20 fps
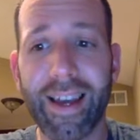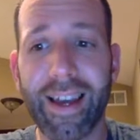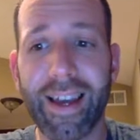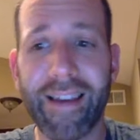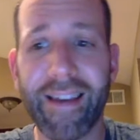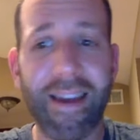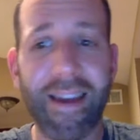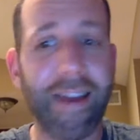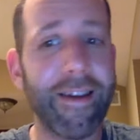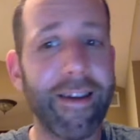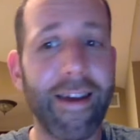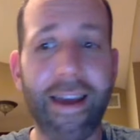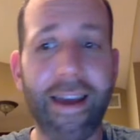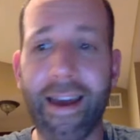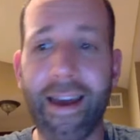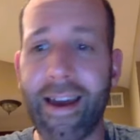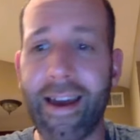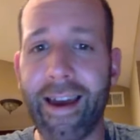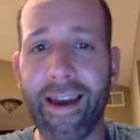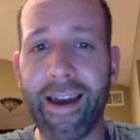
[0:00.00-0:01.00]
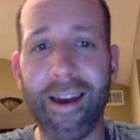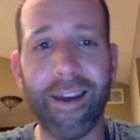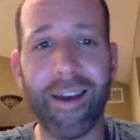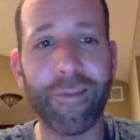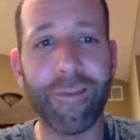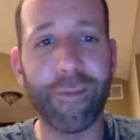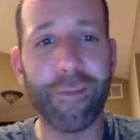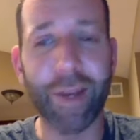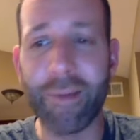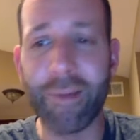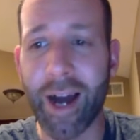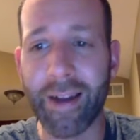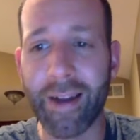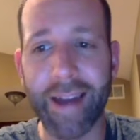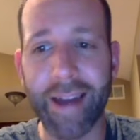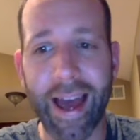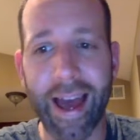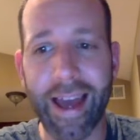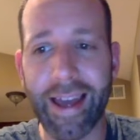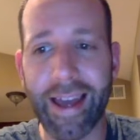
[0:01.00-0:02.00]
And every
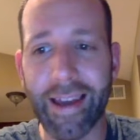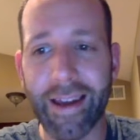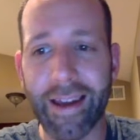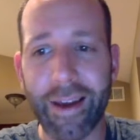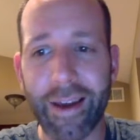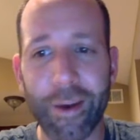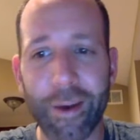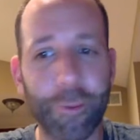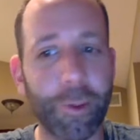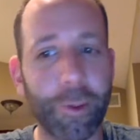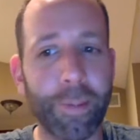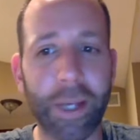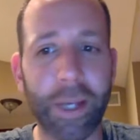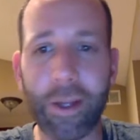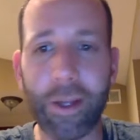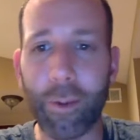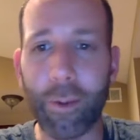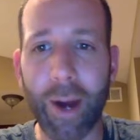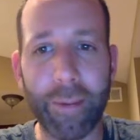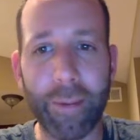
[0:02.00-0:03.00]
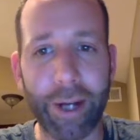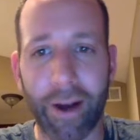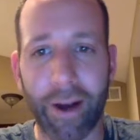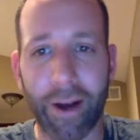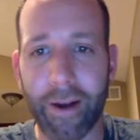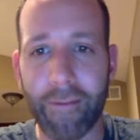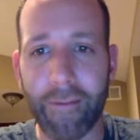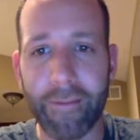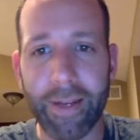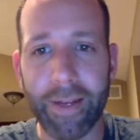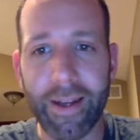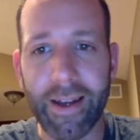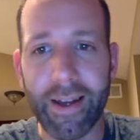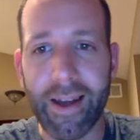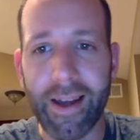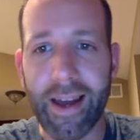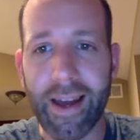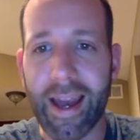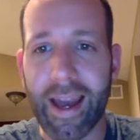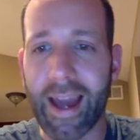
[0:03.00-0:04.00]
Monday will be the webinar.
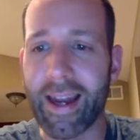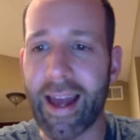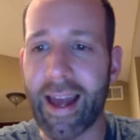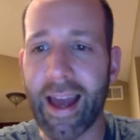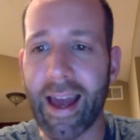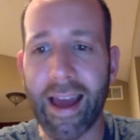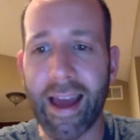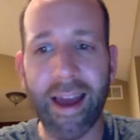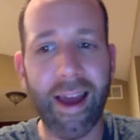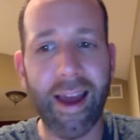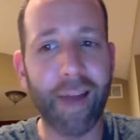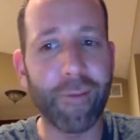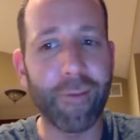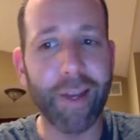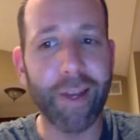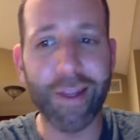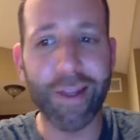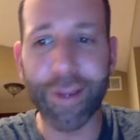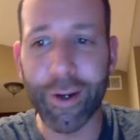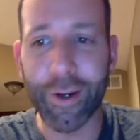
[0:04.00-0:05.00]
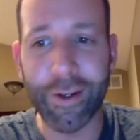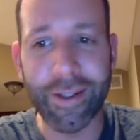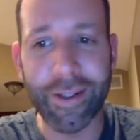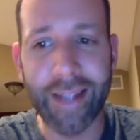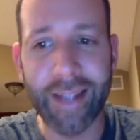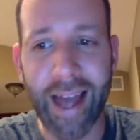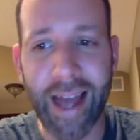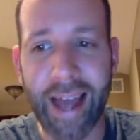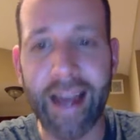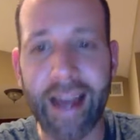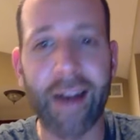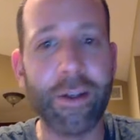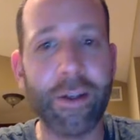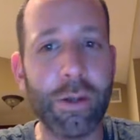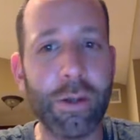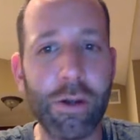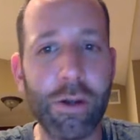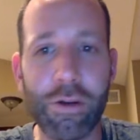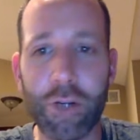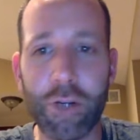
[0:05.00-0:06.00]
And every Thursday, a
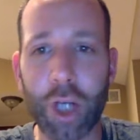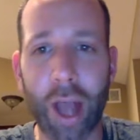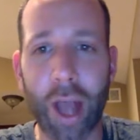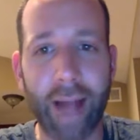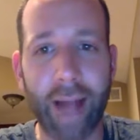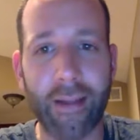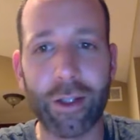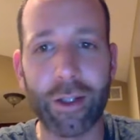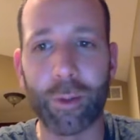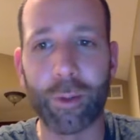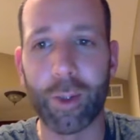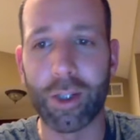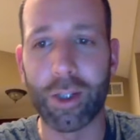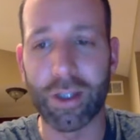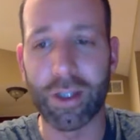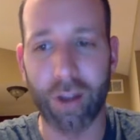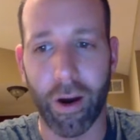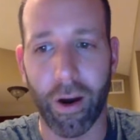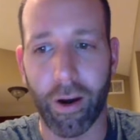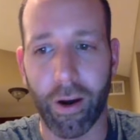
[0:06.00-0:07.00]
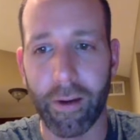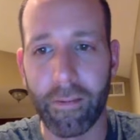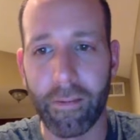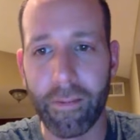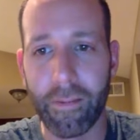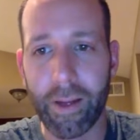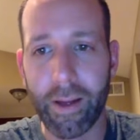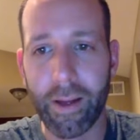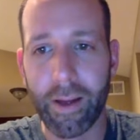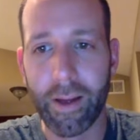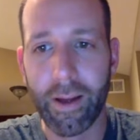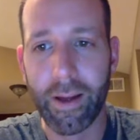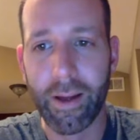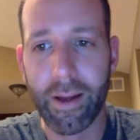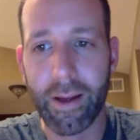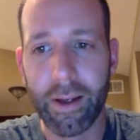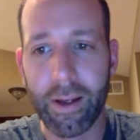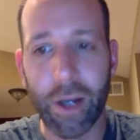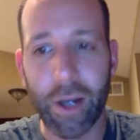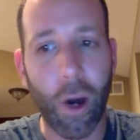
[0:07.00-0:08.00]
new challenge will start,
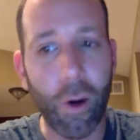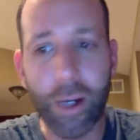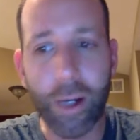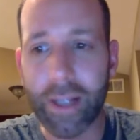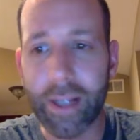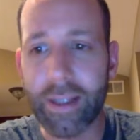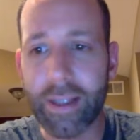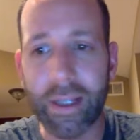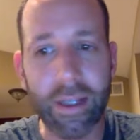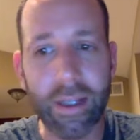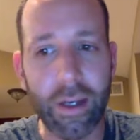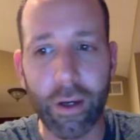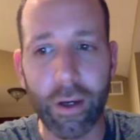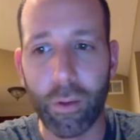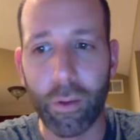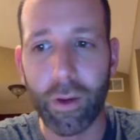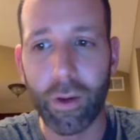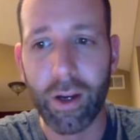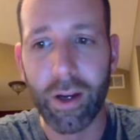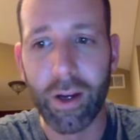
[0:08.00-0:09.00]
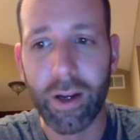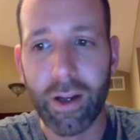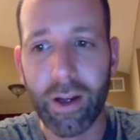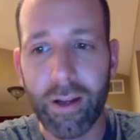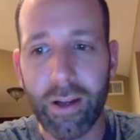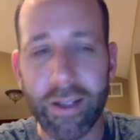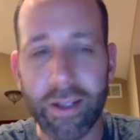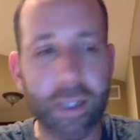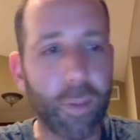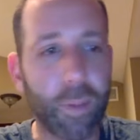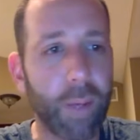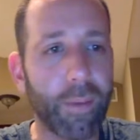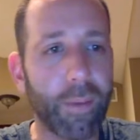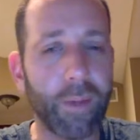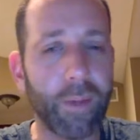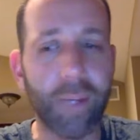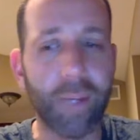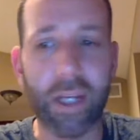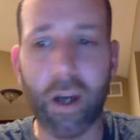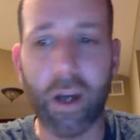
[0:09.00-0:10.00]
coded to you. These people will
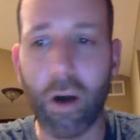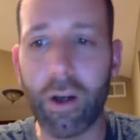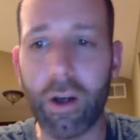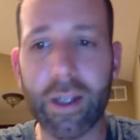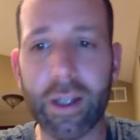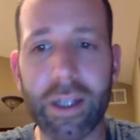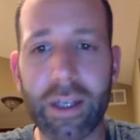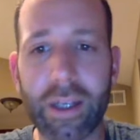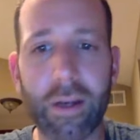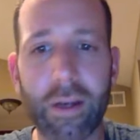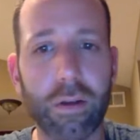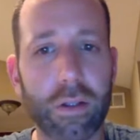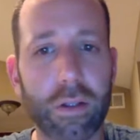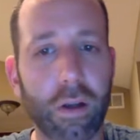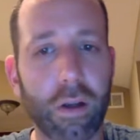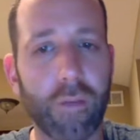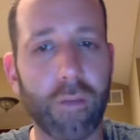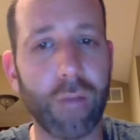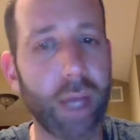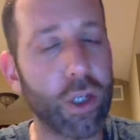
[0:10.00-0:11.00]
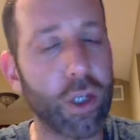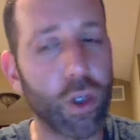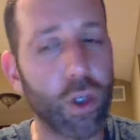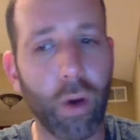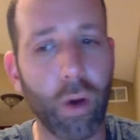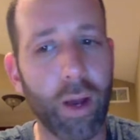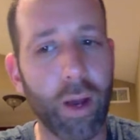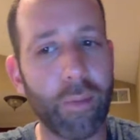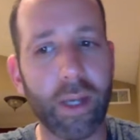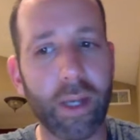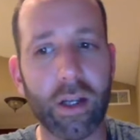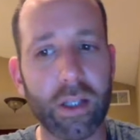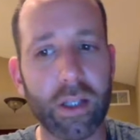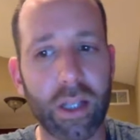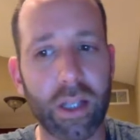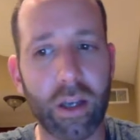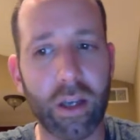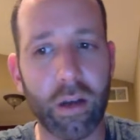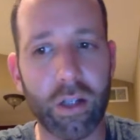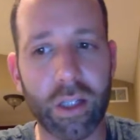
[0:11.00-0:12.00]
be coded to you. So if they join because of
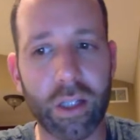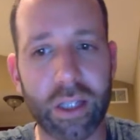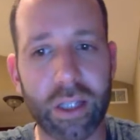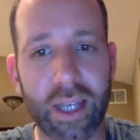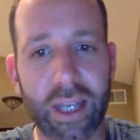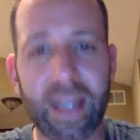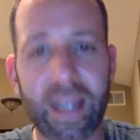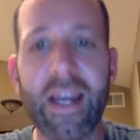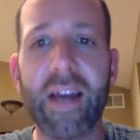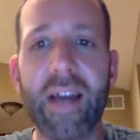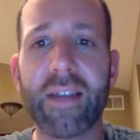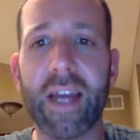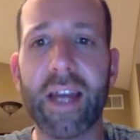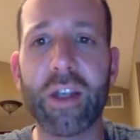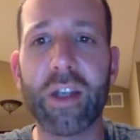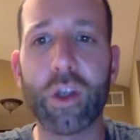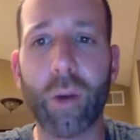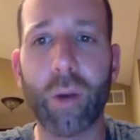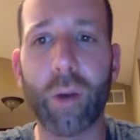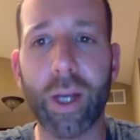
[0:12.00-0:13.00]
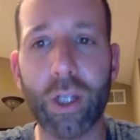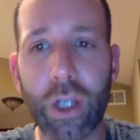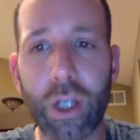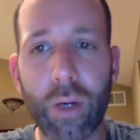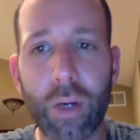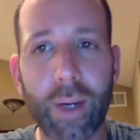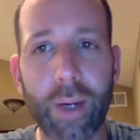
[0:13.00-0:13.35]
the urgency, they join you in